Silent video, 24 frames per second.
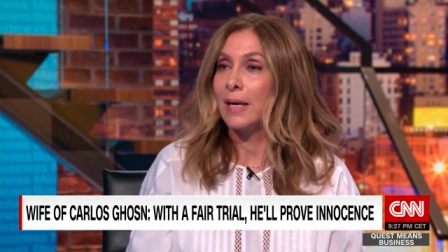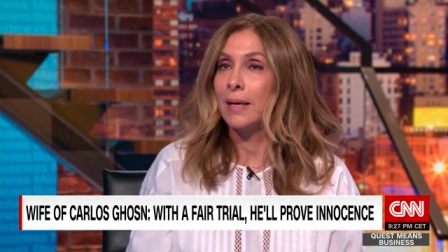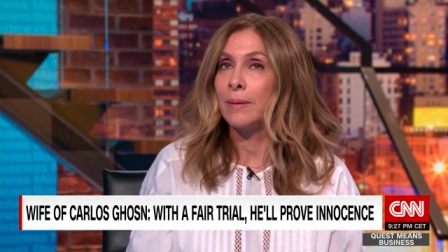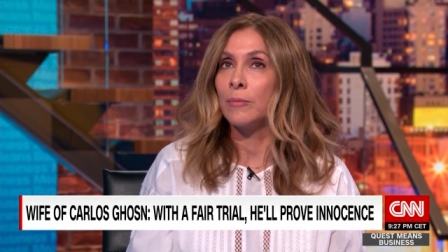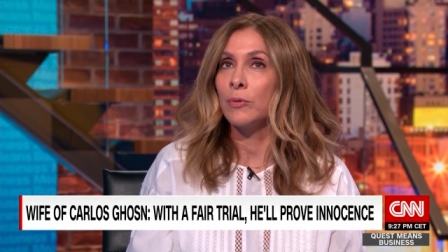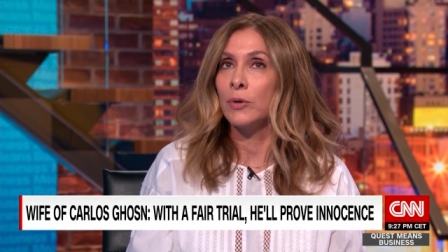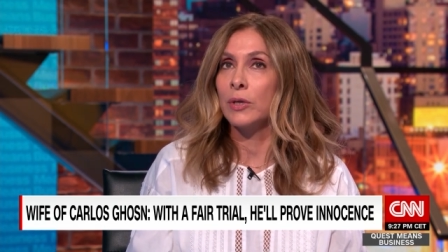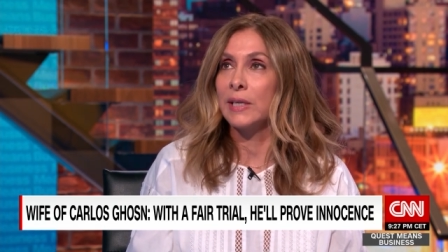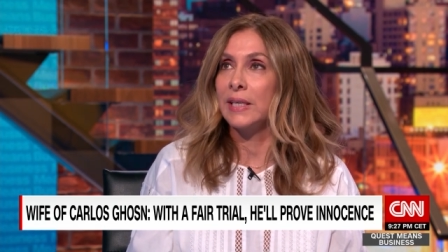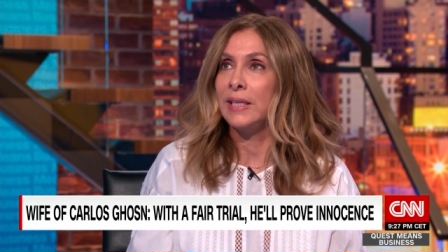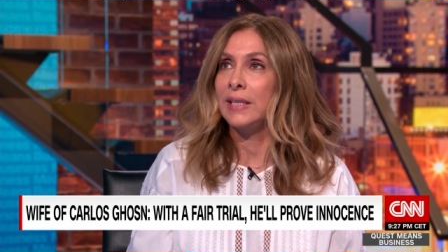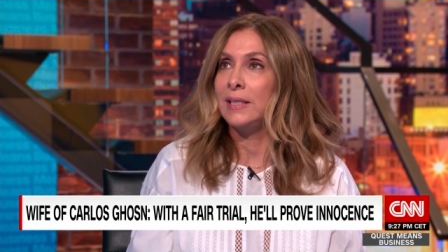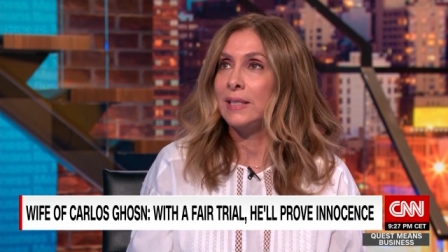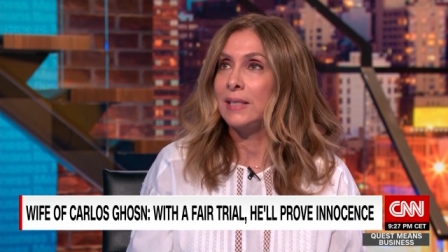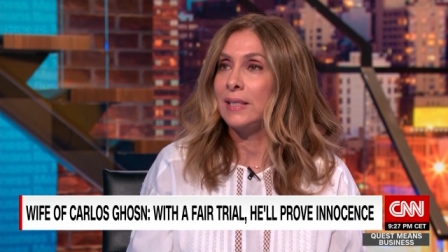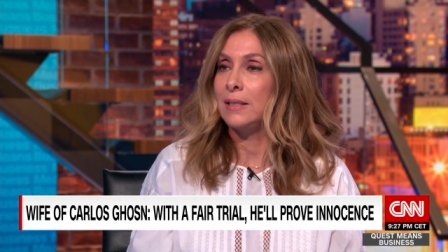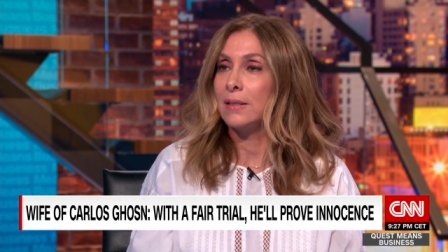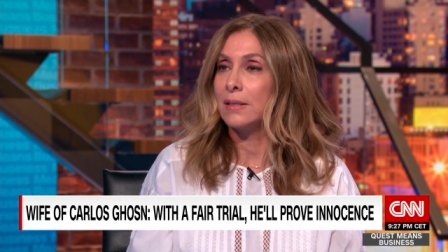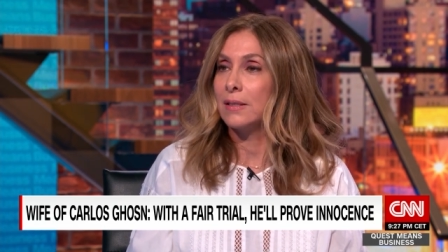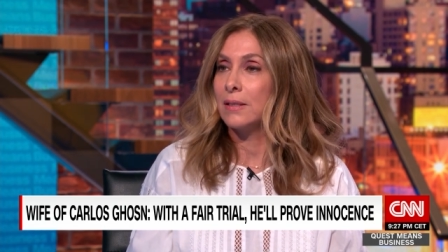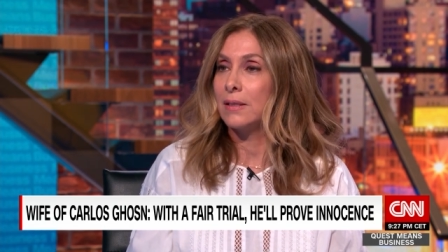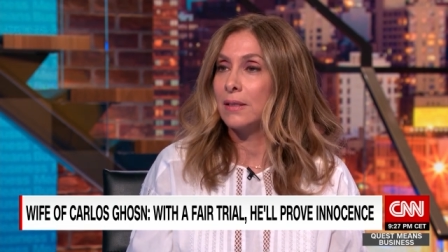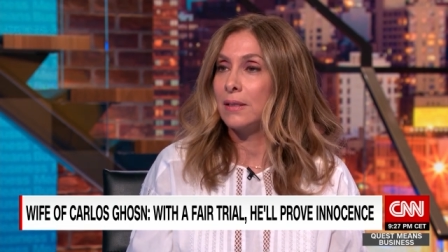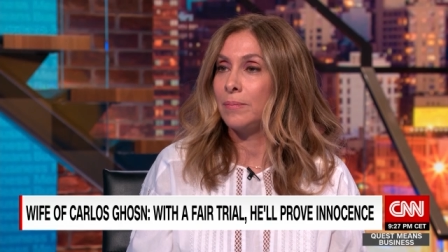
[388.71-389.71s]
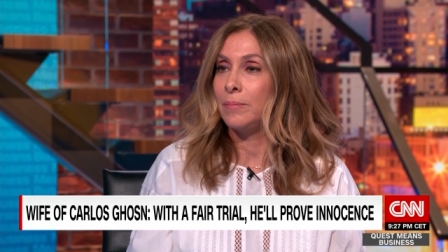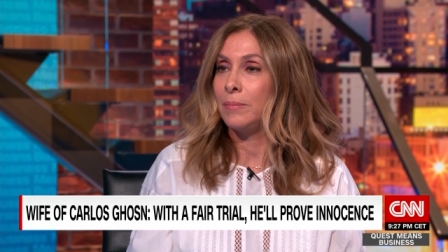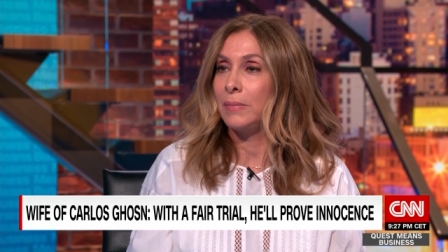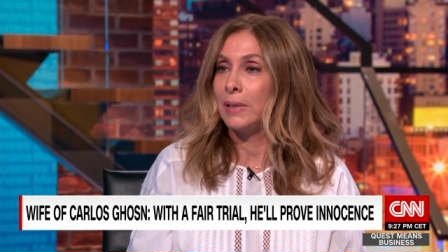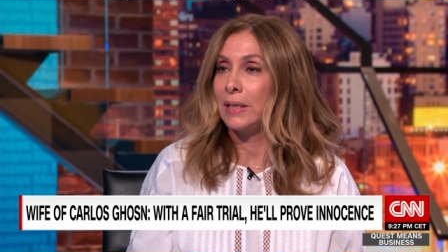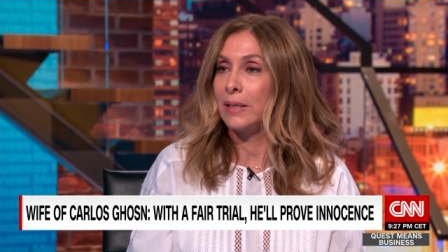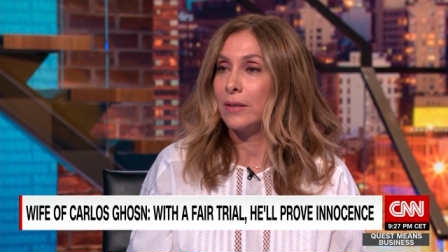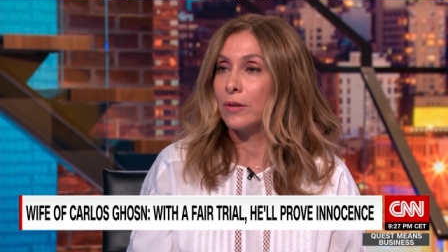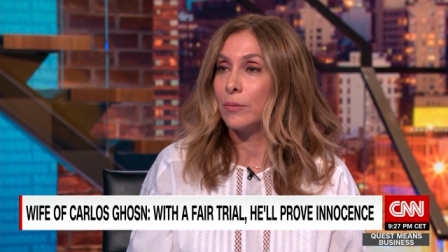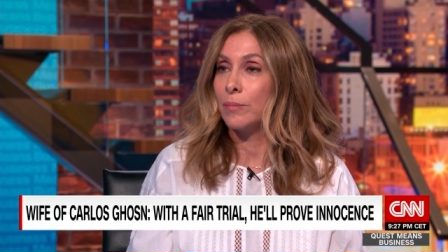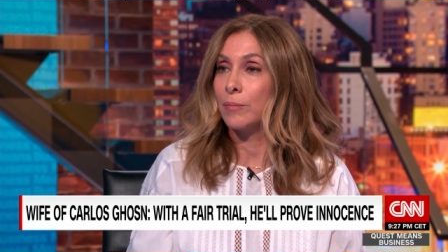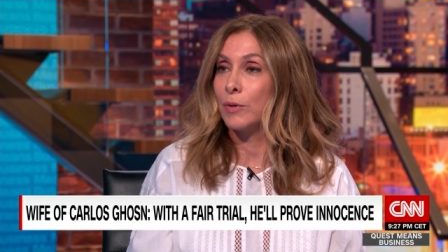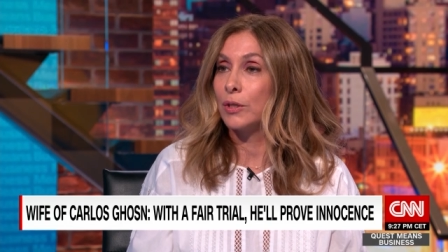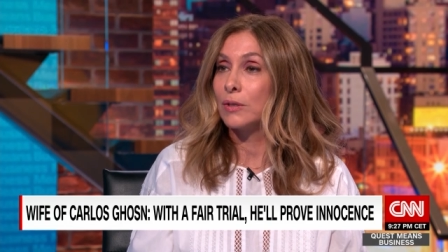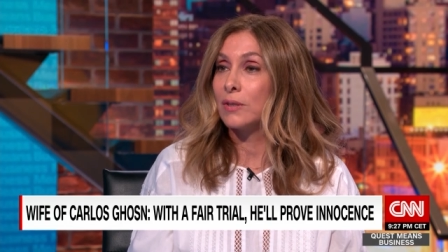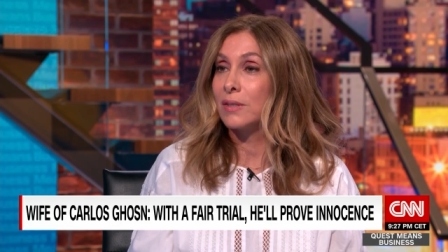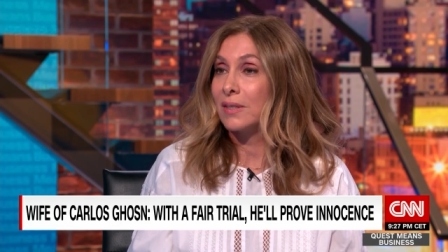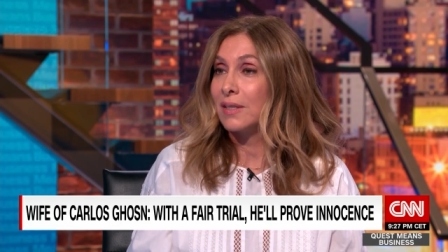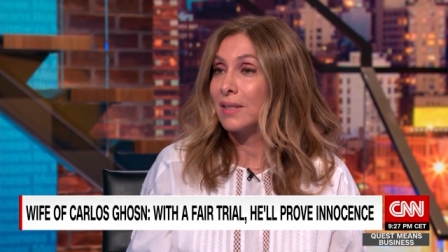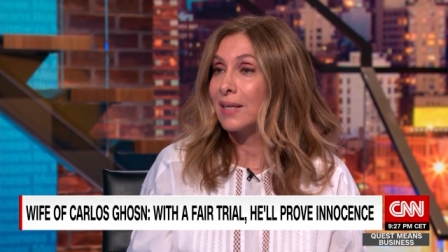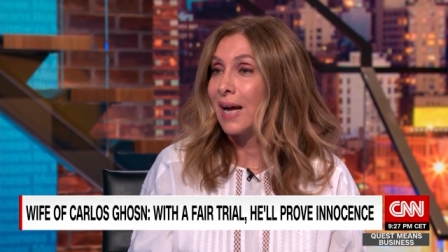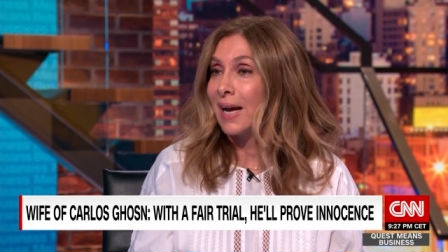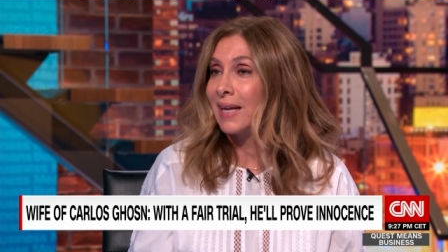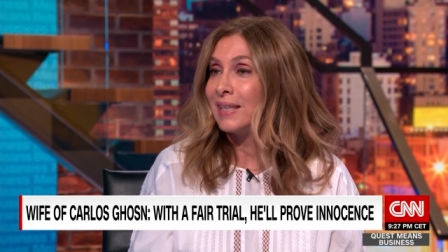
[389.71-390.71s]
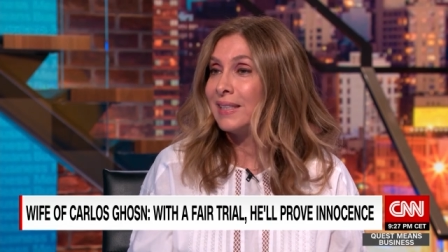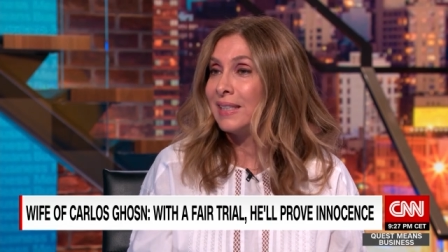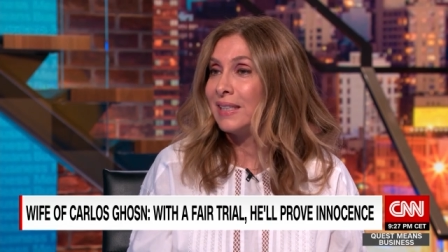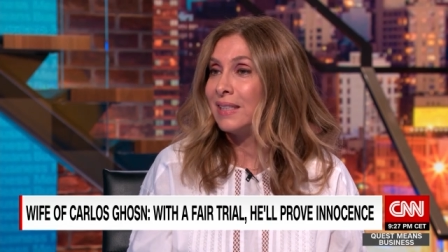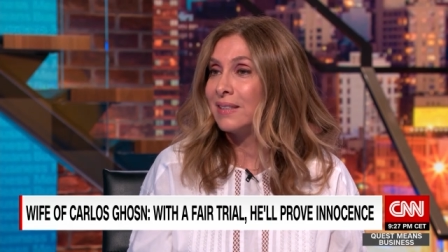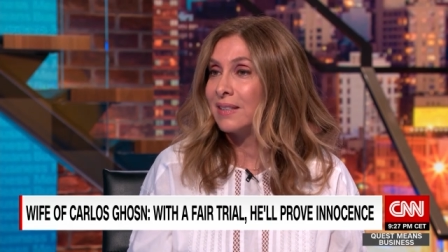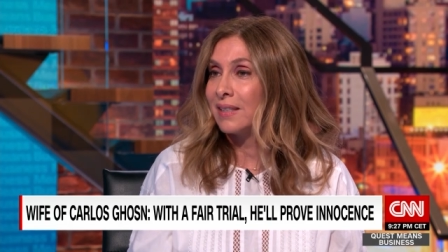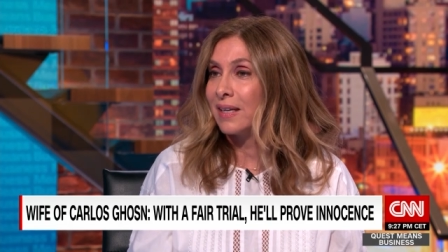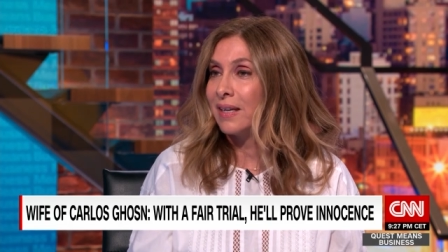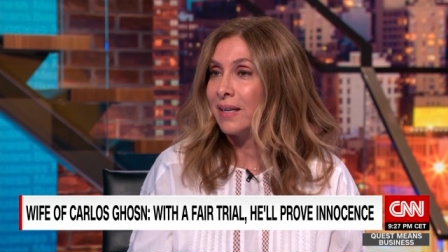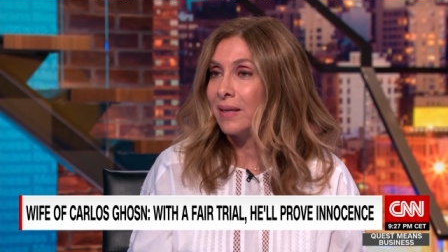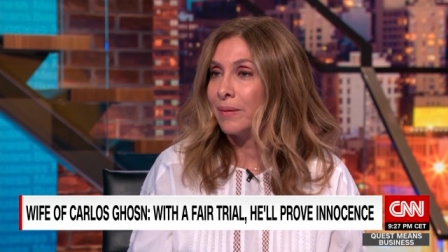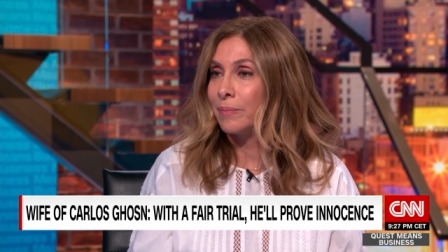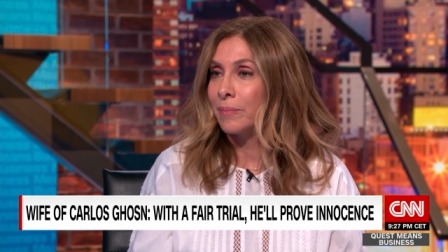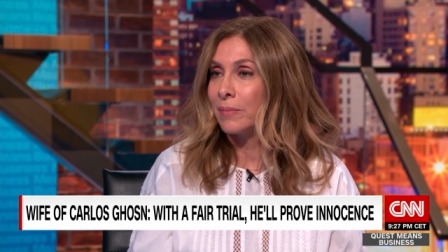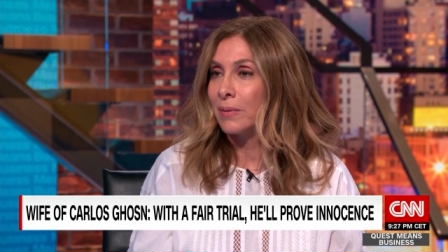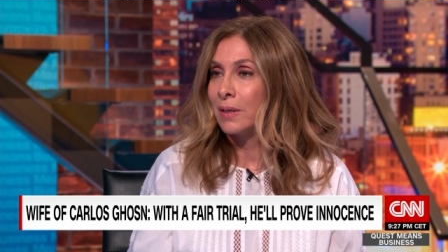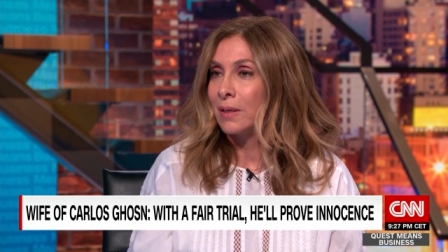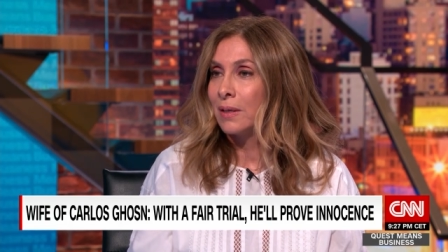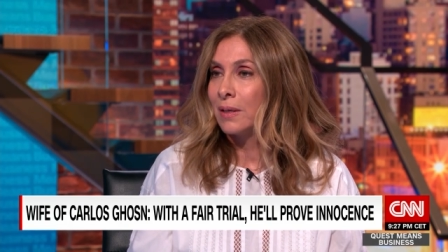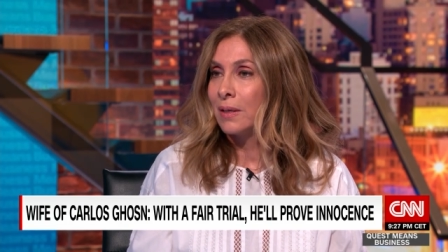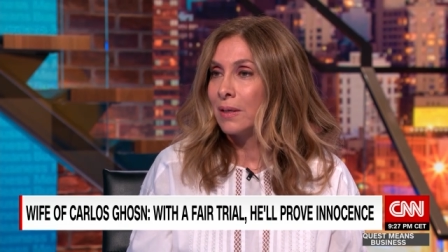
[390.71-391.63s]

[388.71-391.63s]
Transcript: time where he needs the, me the most and I need him.